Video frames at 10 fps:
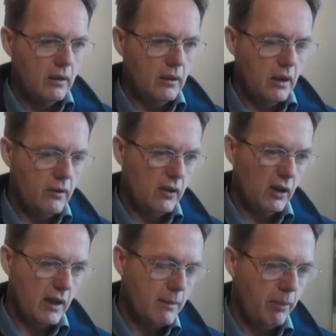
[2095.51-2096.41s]
you've
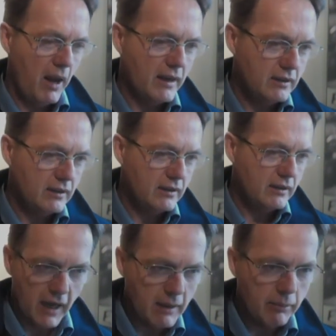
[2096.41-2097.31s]
got a game plan, stick to
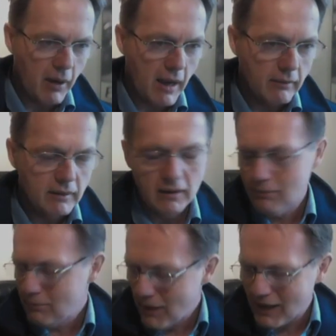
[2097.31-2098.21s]
your game plan. It
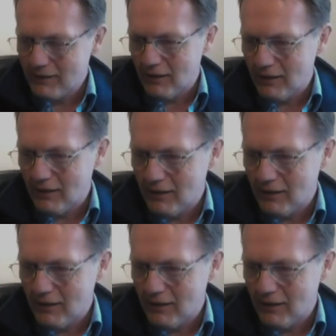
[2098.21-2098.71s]
doesn't matter.